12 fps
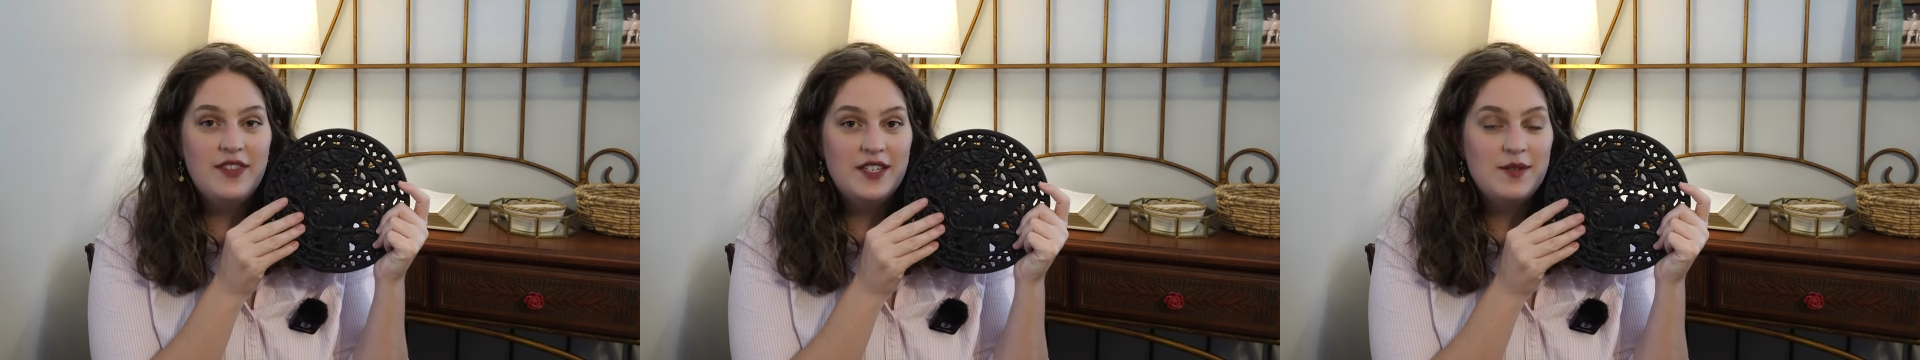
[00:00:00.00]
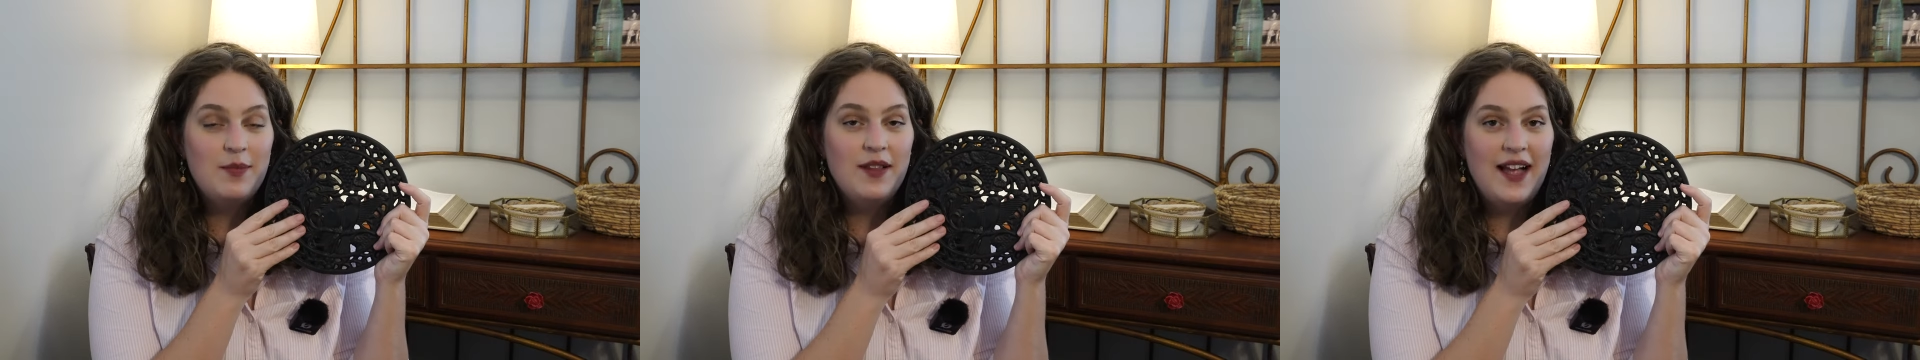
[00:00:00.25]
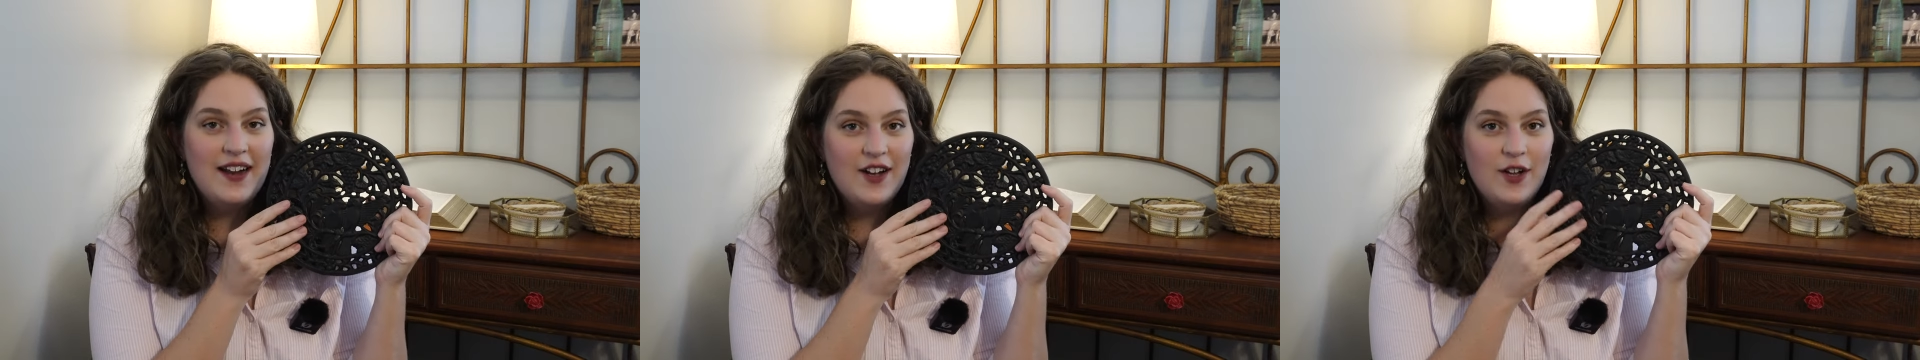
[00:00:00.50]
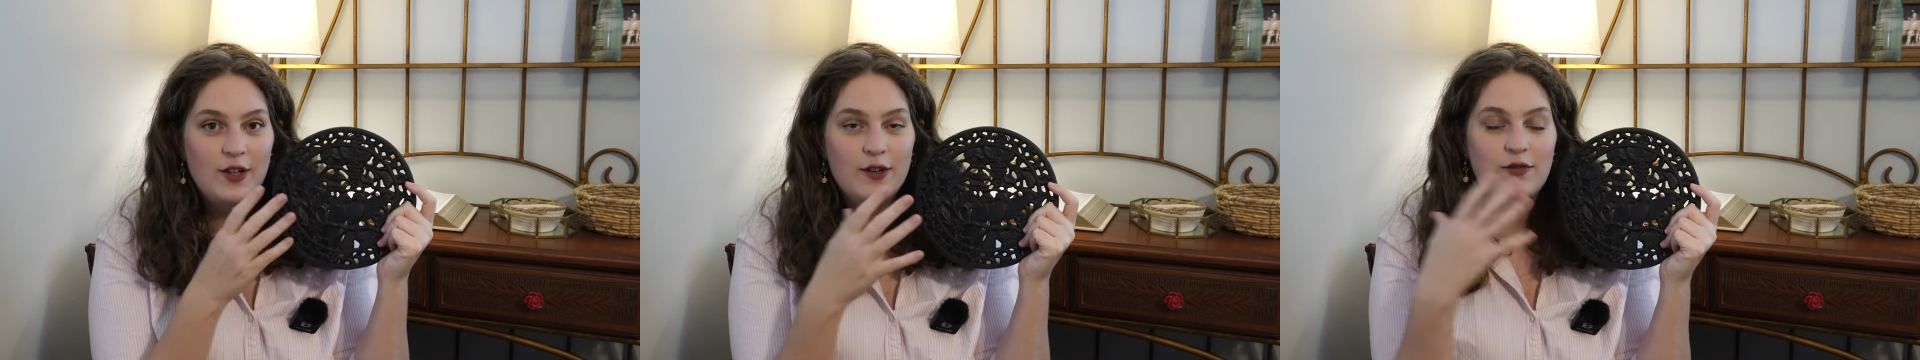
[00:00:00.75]
this black
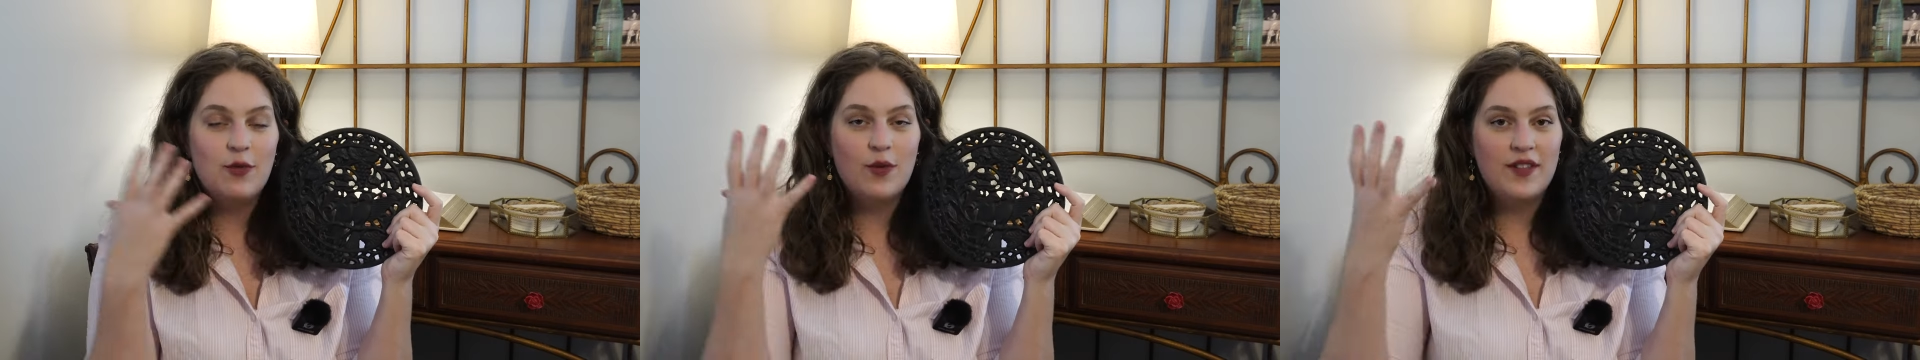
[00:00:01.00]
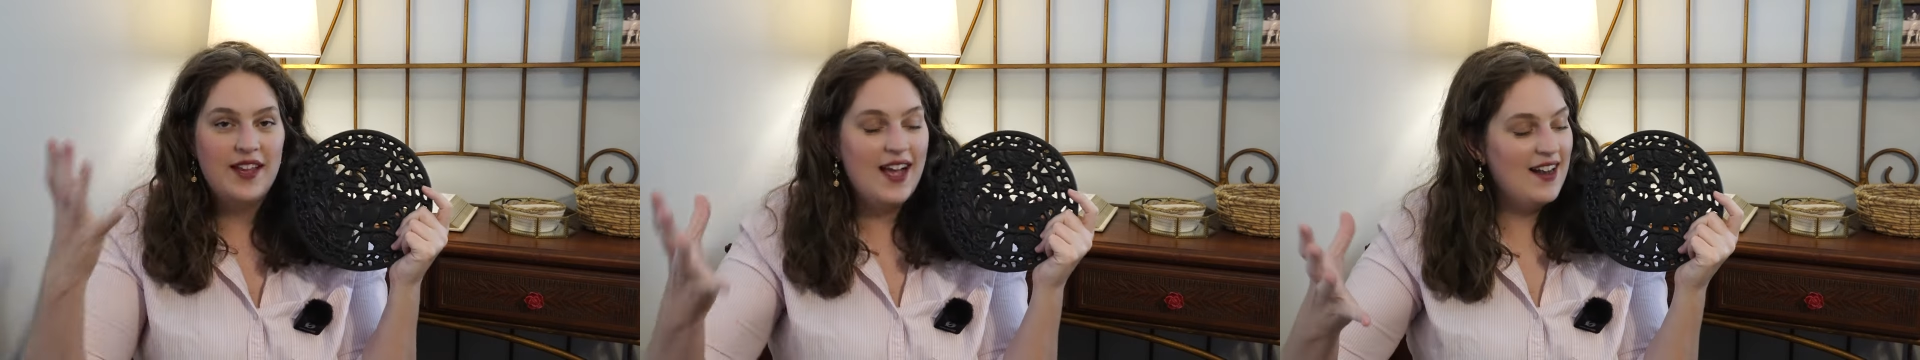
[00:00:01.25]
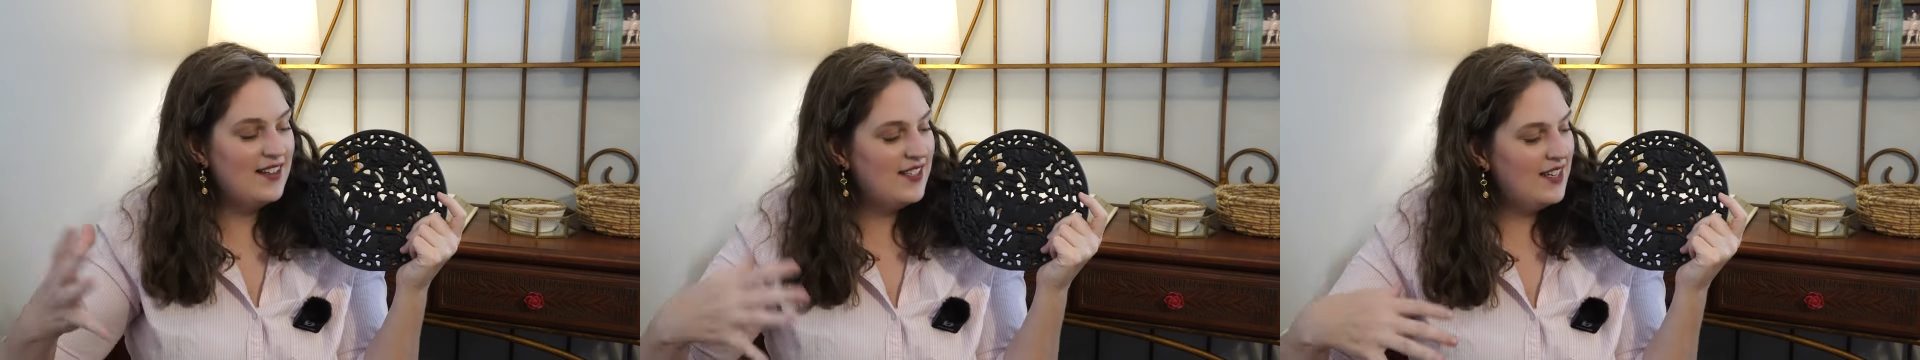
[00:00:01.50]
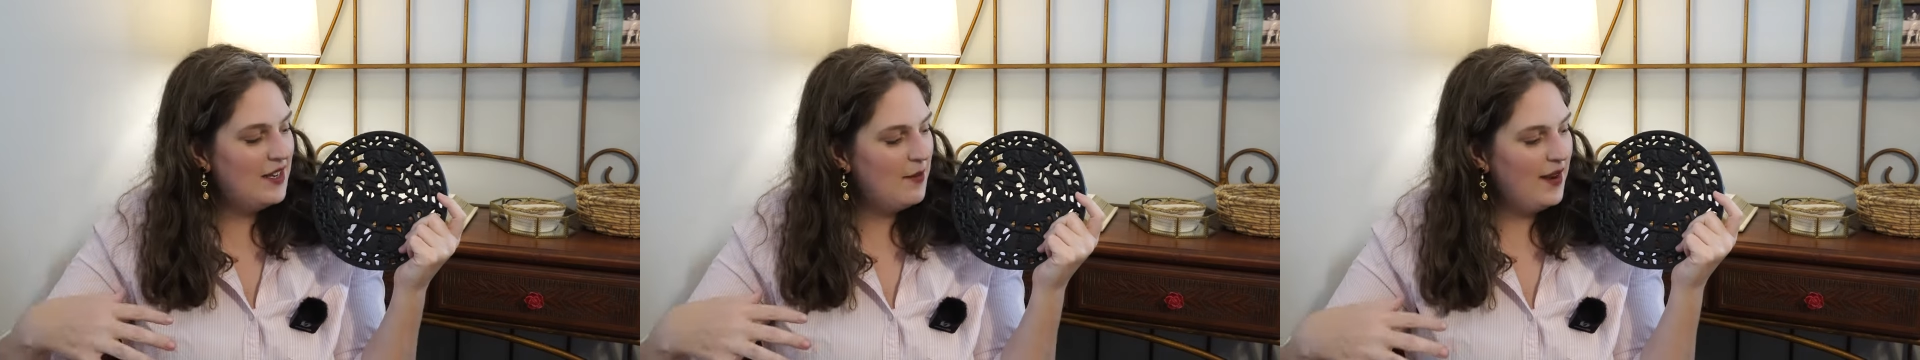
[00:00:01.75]
color for the
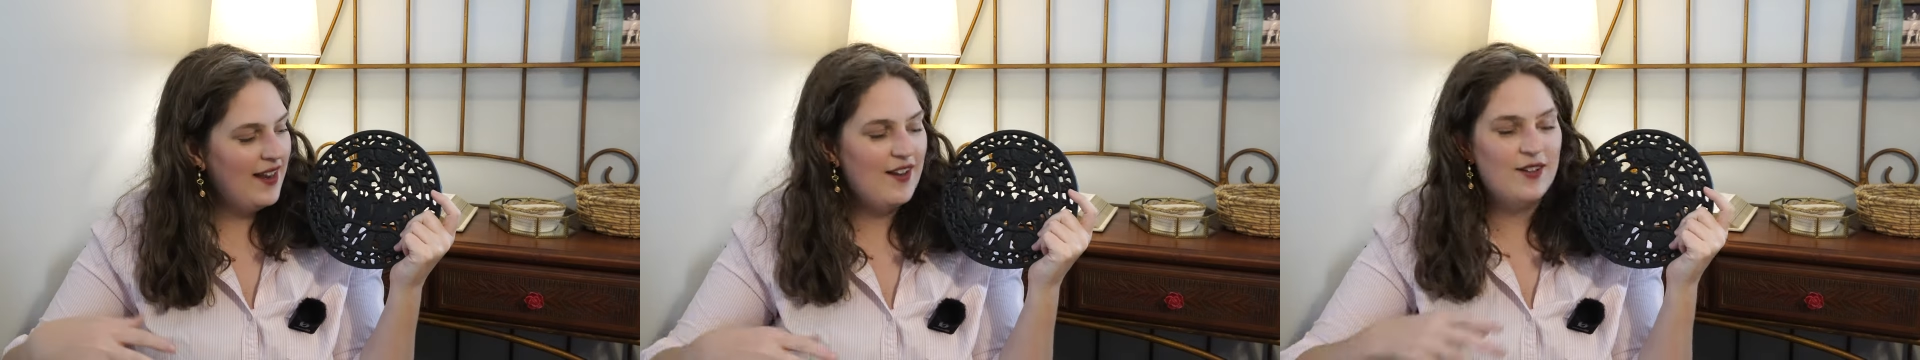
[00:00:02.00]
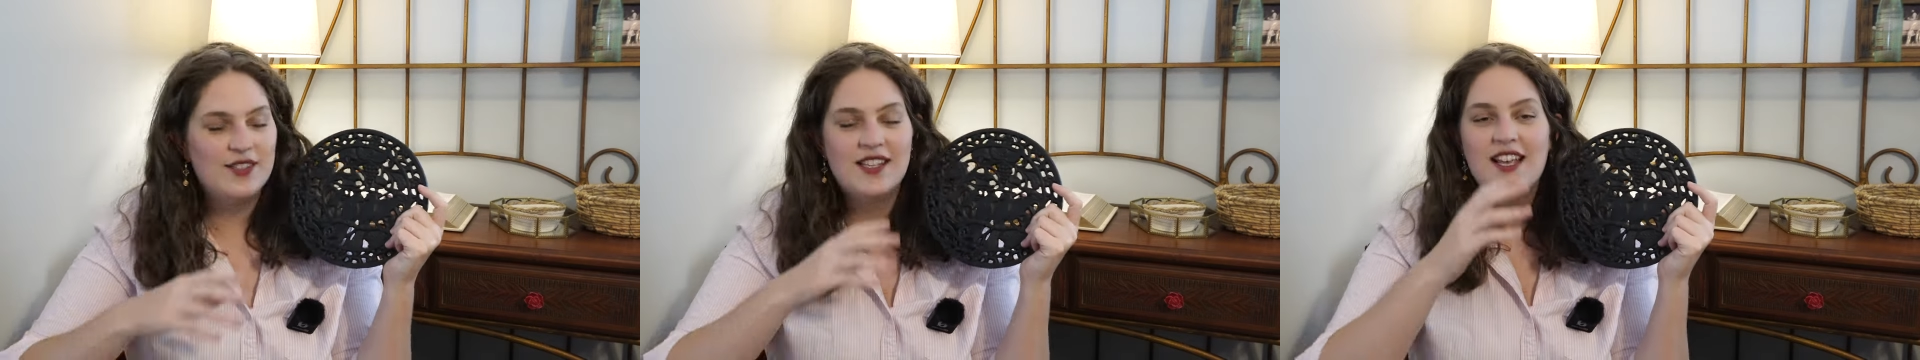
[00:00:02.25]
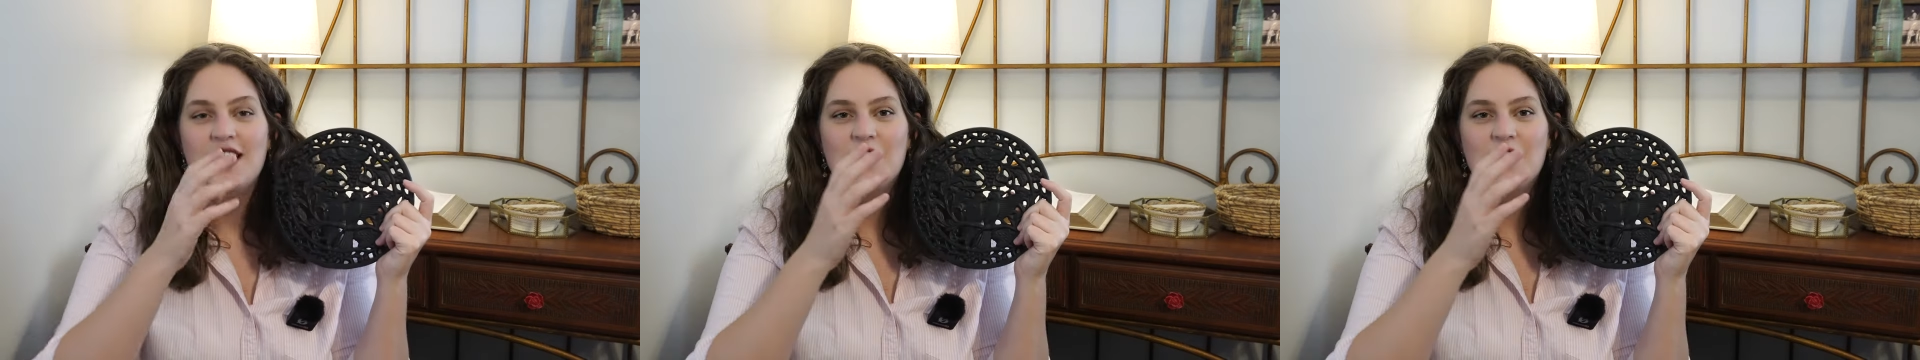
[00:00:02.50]
accent in my house.